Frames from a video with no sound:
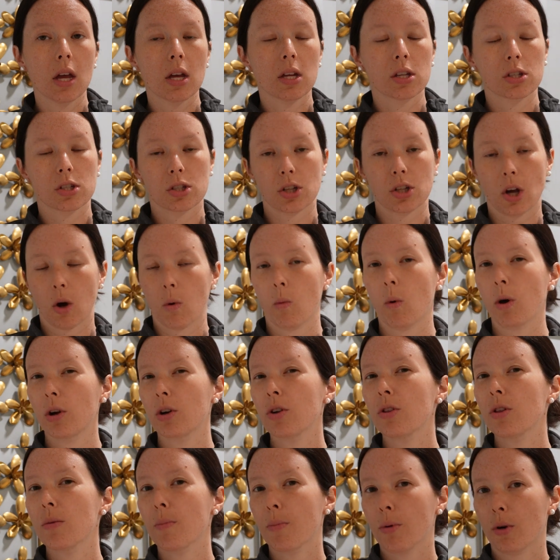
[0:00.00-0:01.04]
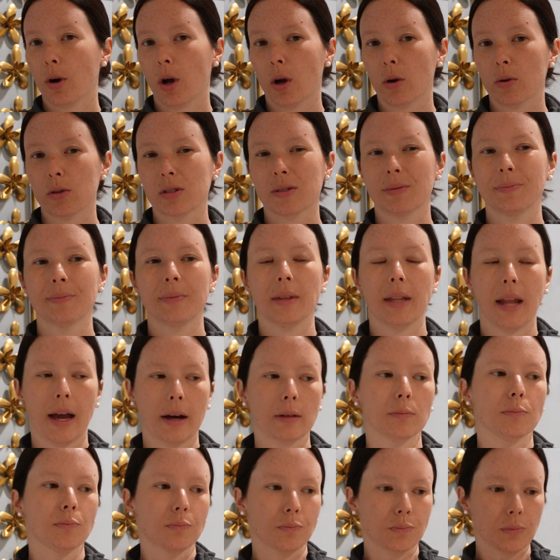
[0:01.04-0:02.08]
So what are the pros? Now,
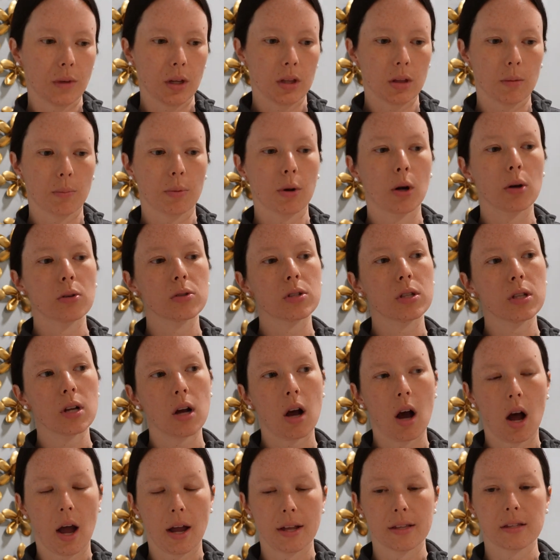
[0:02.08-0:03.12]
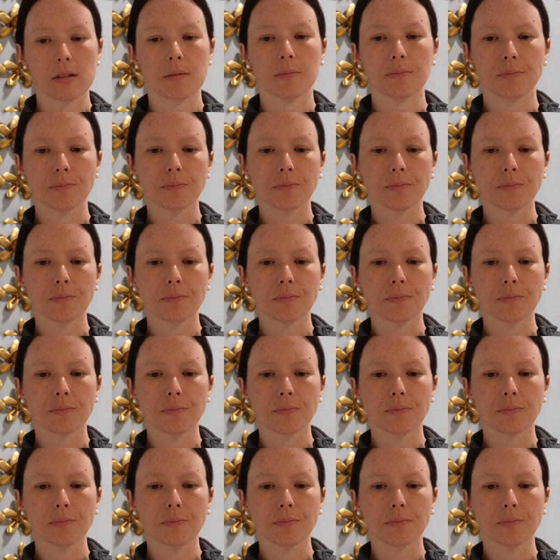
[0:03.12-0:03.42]
the pros and the cons